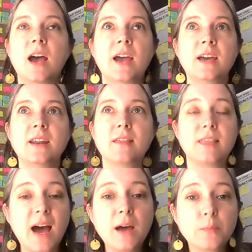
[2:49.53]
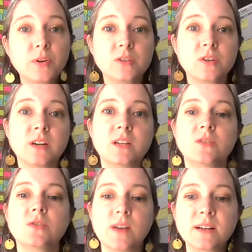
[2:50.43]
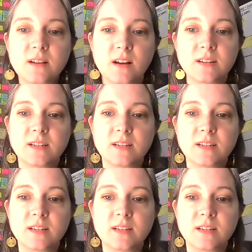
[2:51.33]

and that puts her in direct